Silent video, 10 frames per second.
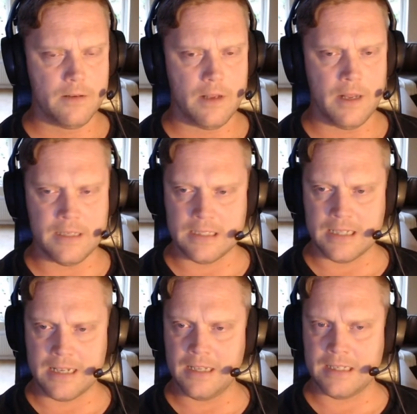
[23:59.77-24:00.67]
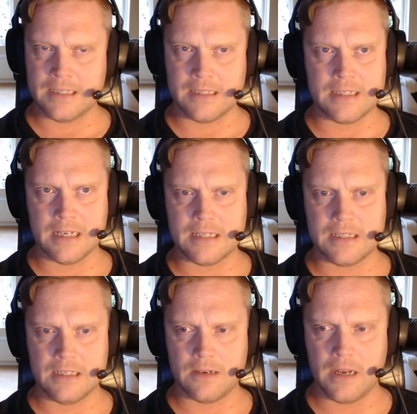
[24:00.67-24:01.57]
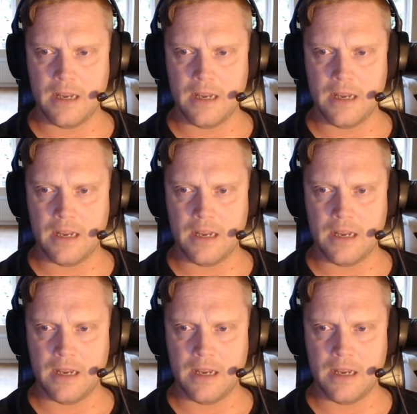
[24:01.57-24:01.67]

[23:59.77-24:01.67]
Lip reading: and this is the 60s, right?